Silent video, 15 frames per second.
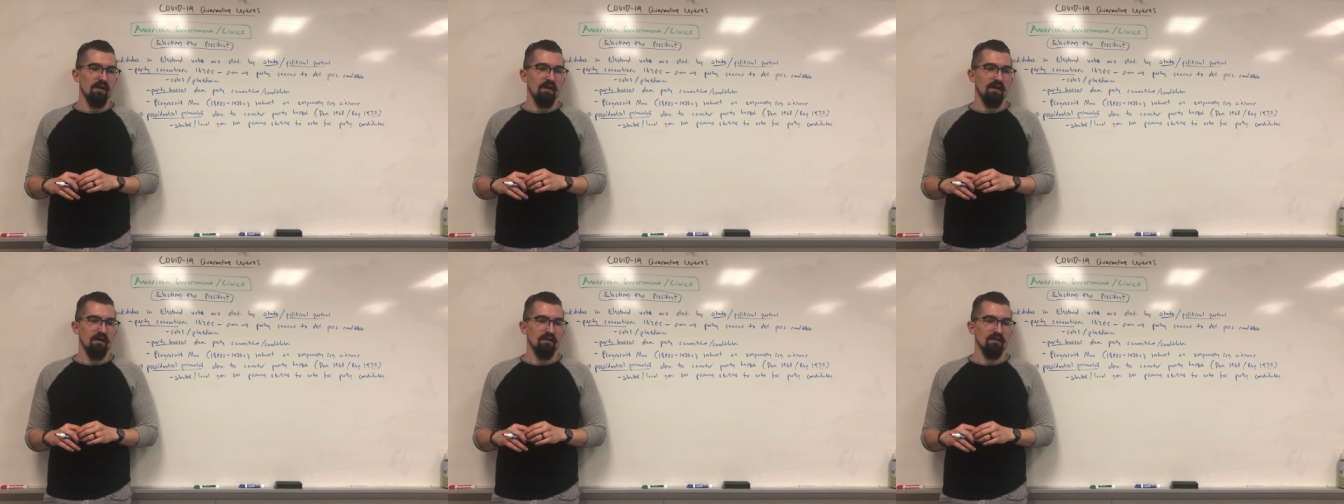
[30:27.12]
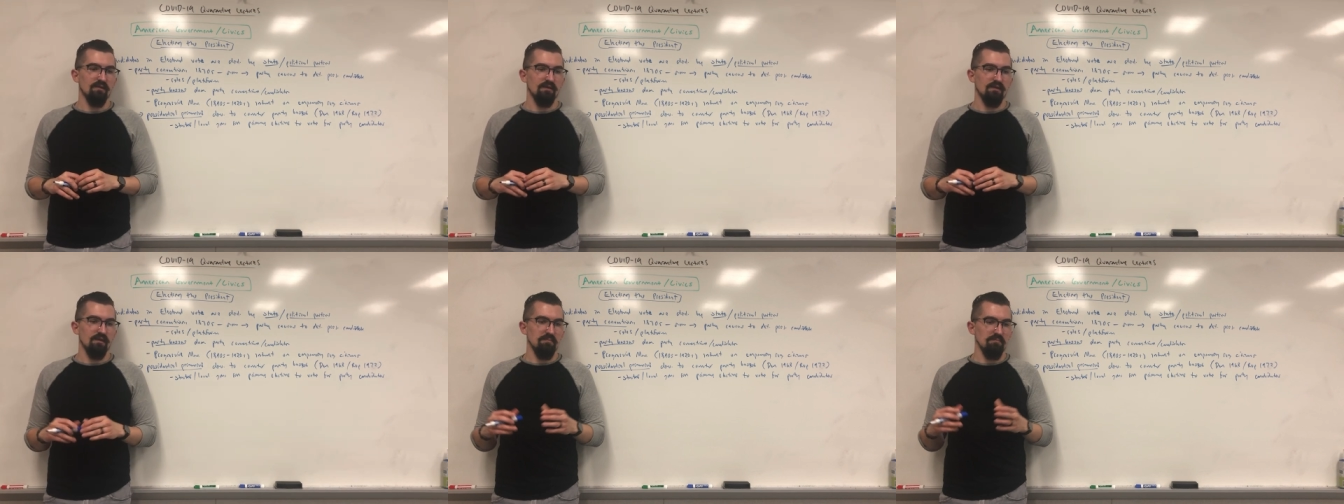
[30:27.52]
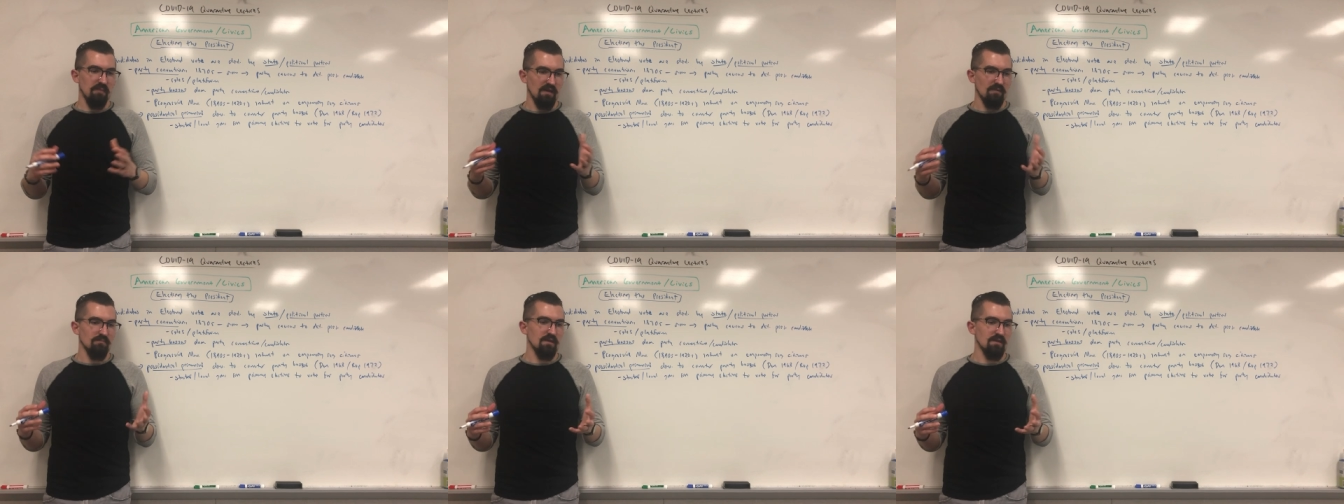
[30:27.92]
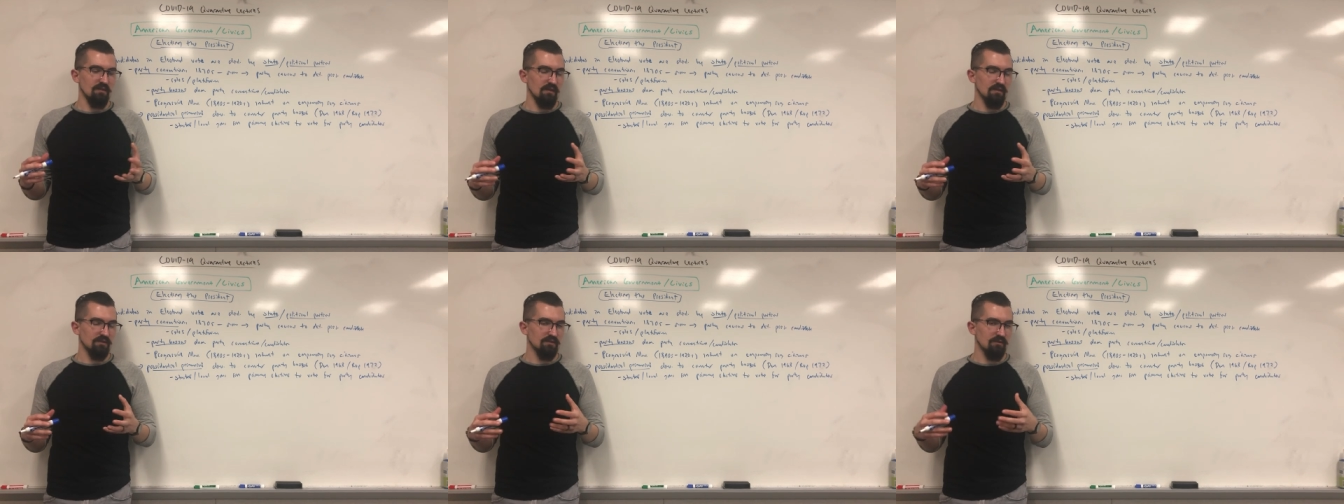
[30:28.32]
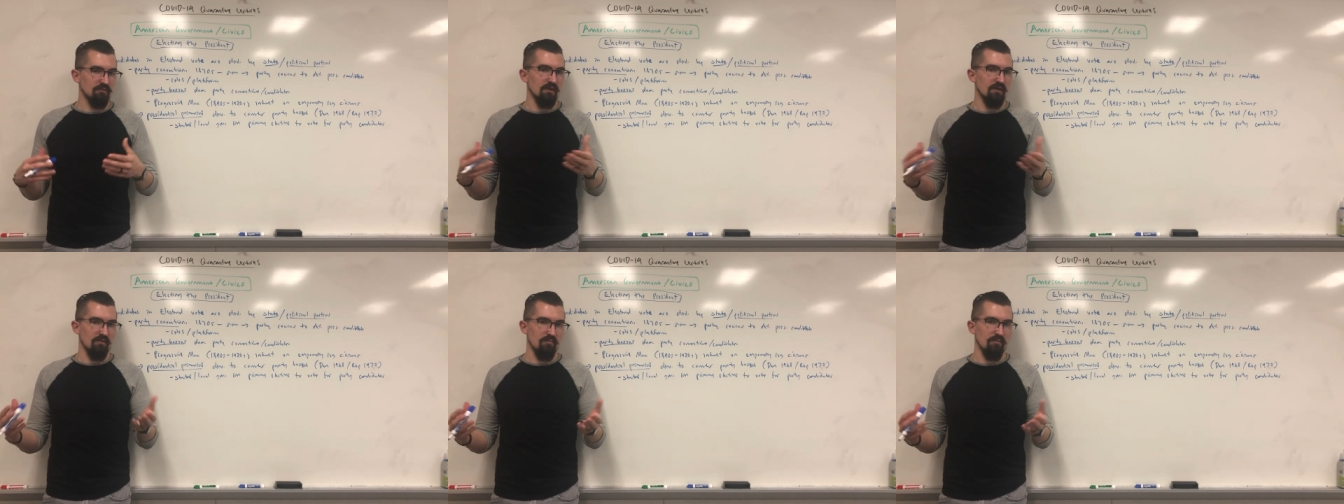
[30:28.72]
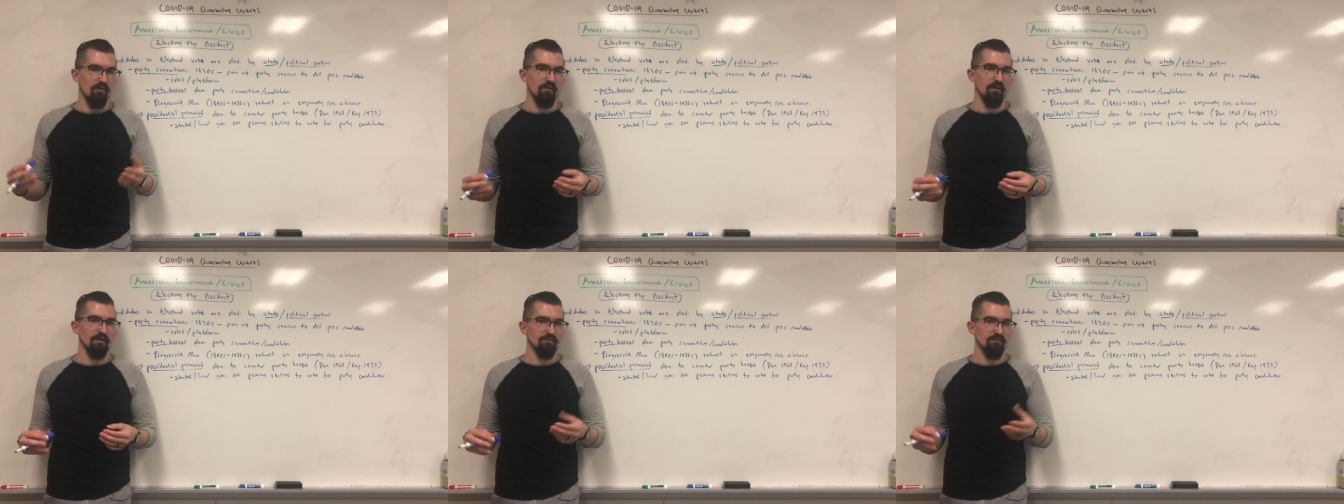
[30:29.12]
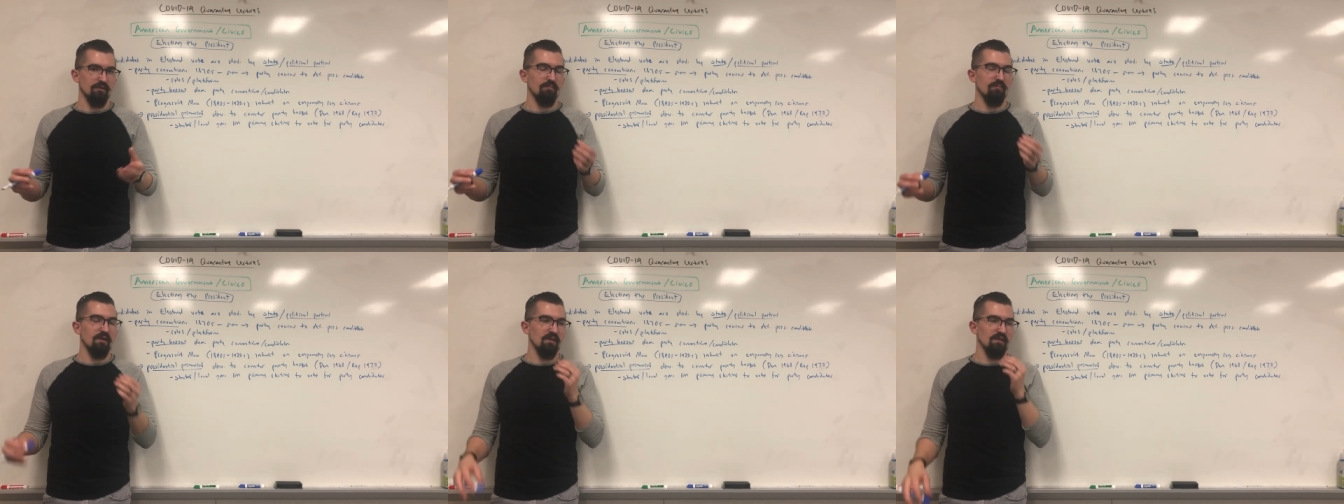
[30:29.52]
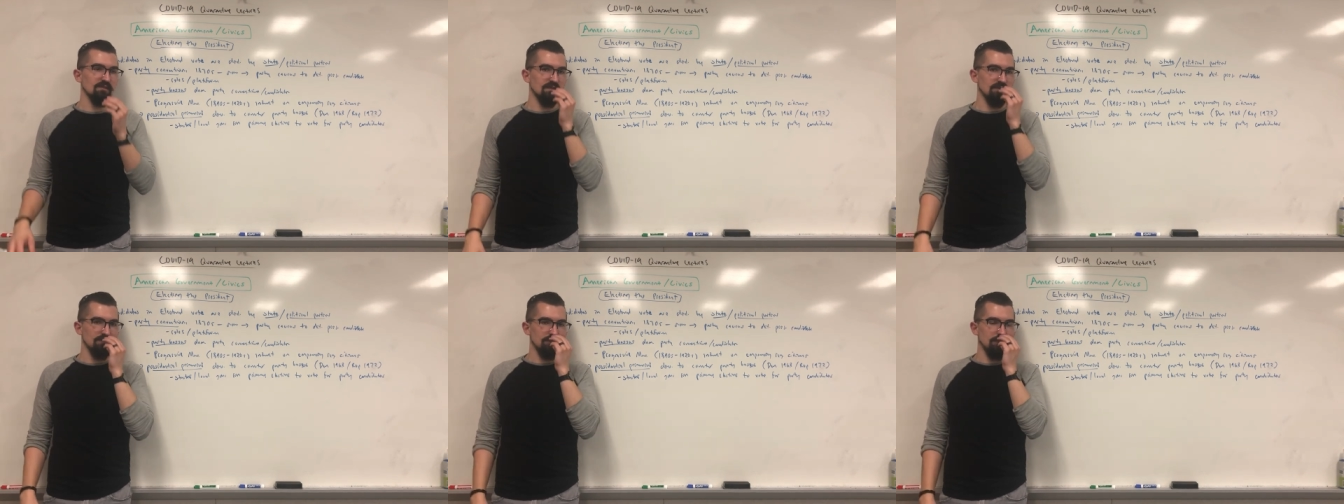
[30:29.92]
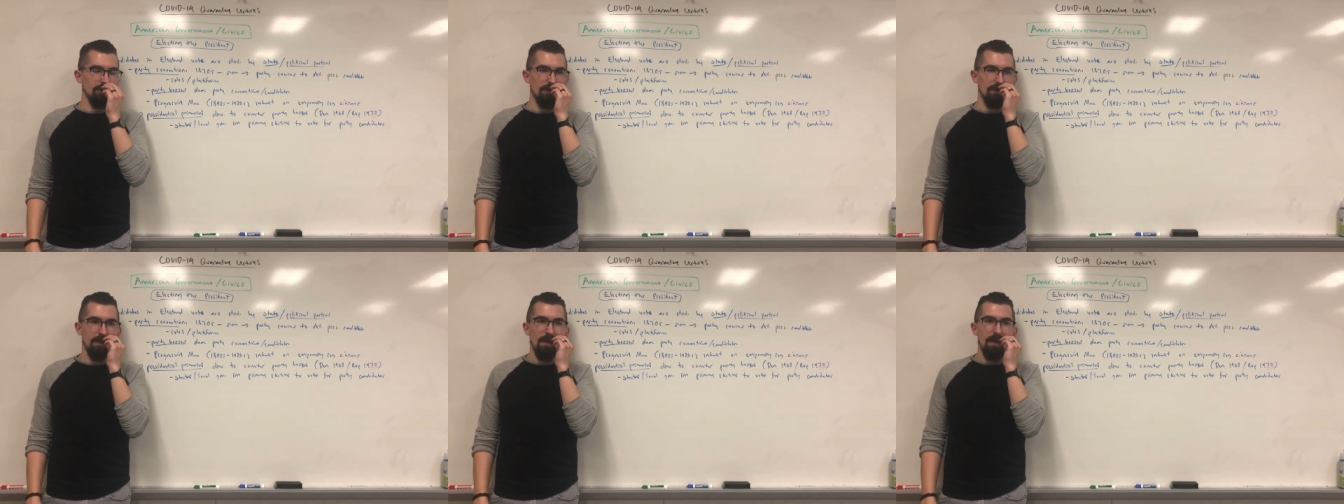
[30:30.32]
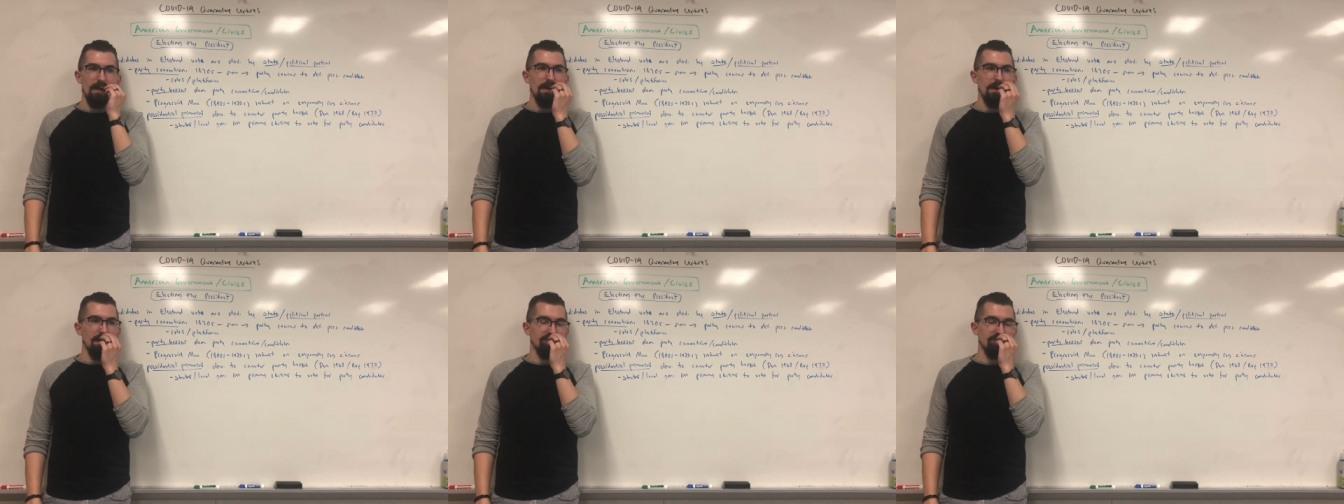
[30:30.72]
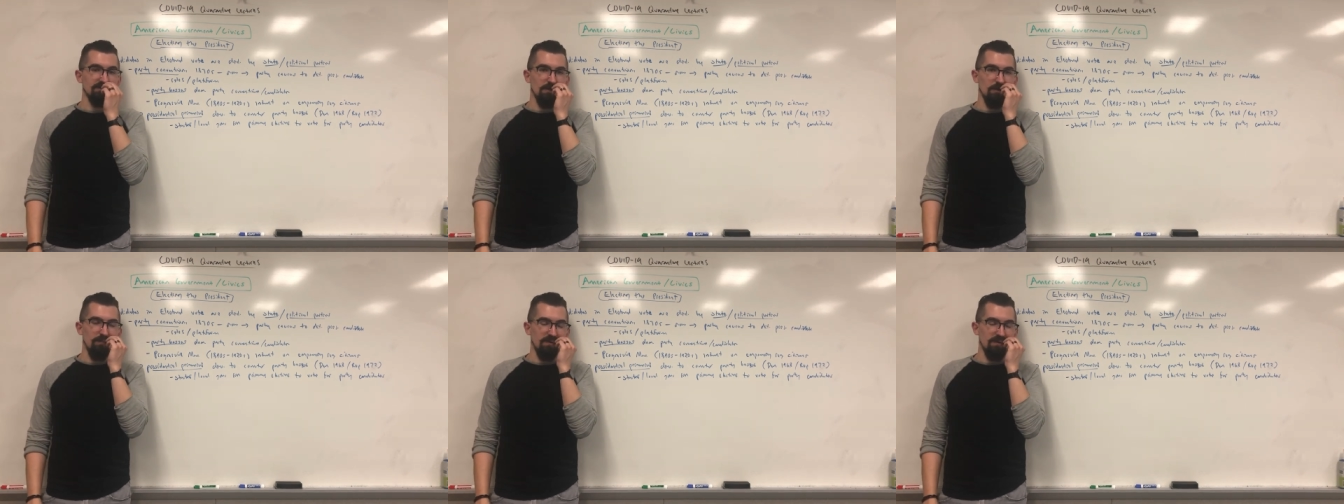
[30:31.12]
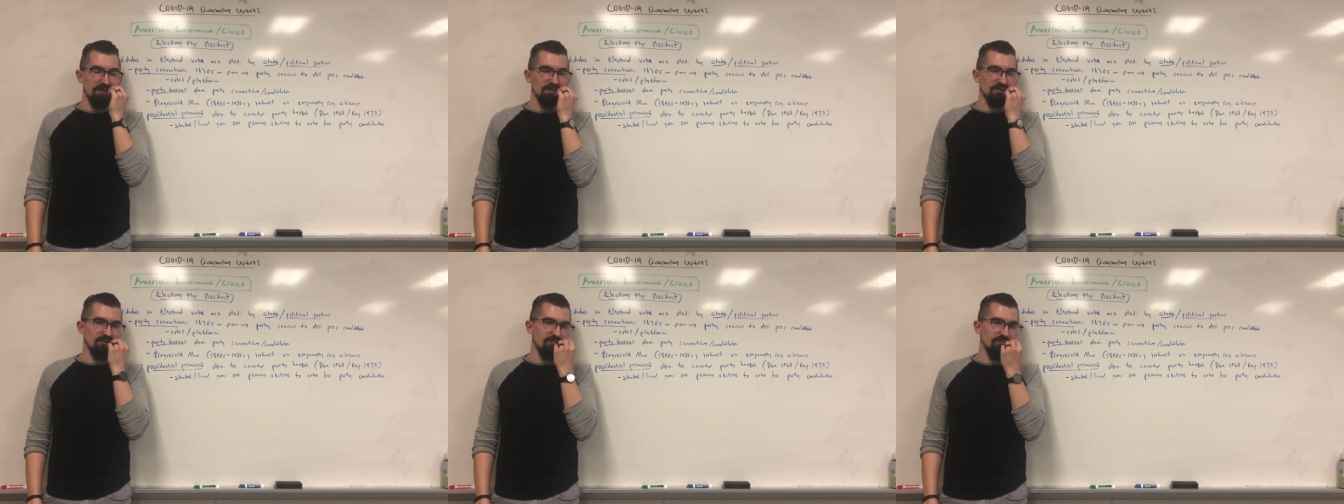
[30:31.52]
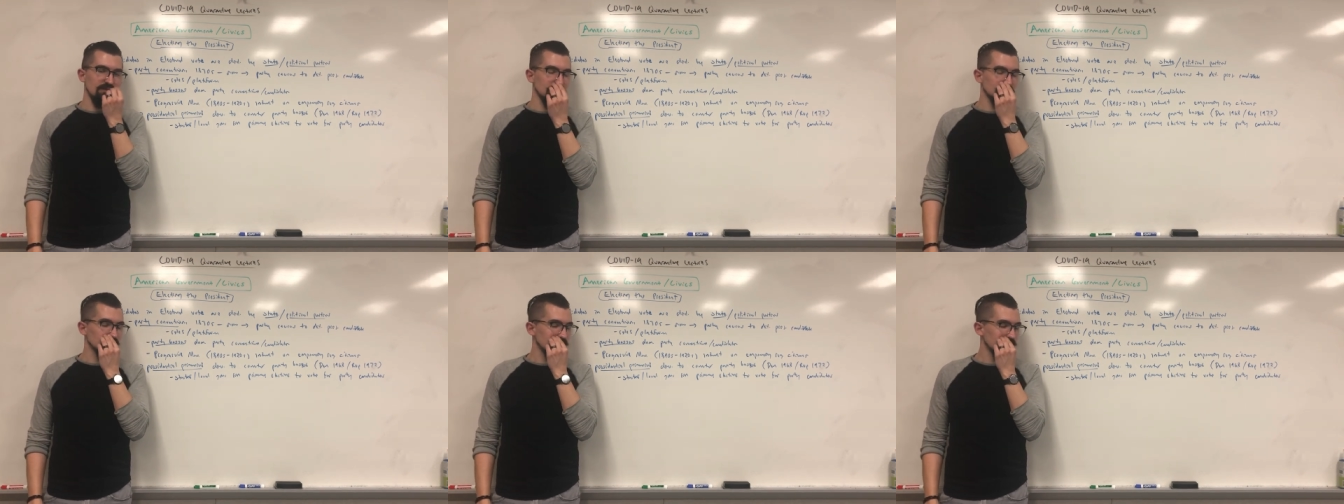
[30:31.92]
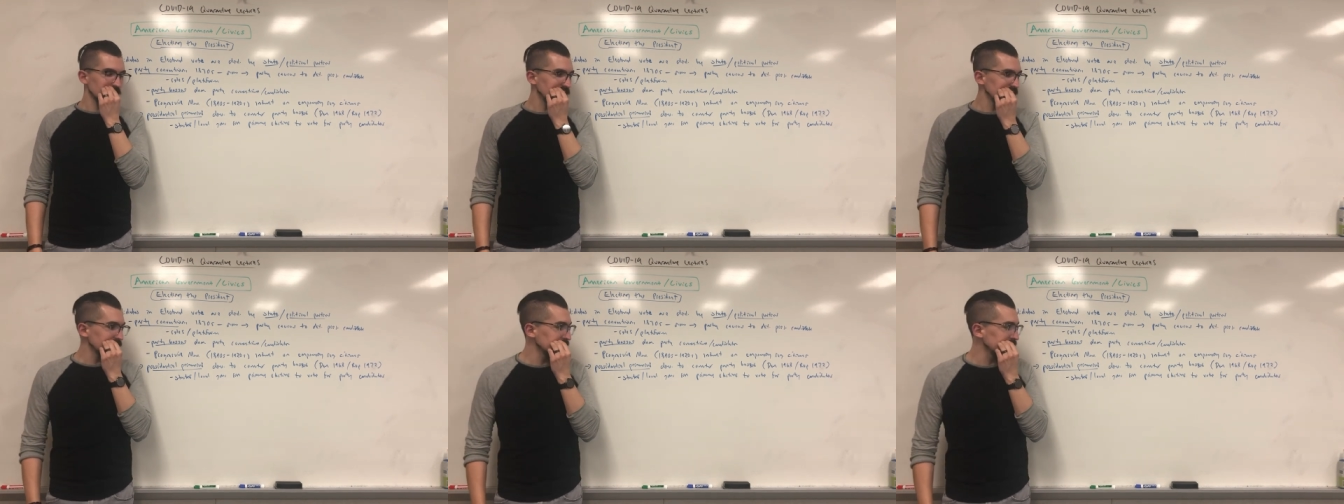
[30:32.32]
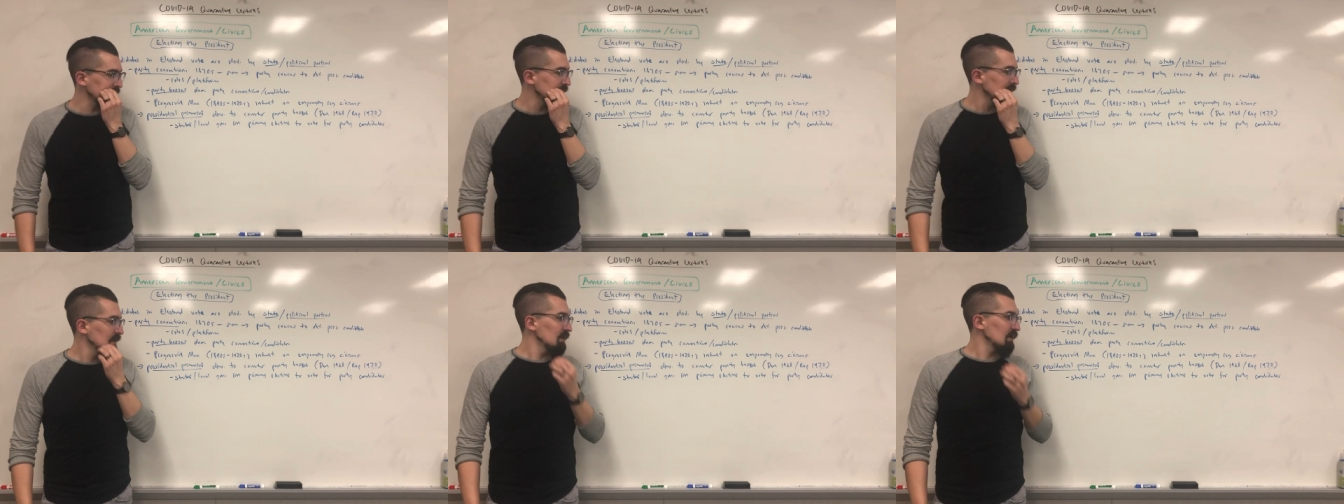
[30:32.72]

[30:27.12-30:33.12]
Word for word: it might mean that certain other parties or independents can join. And if it's open, it could potentially be anybody.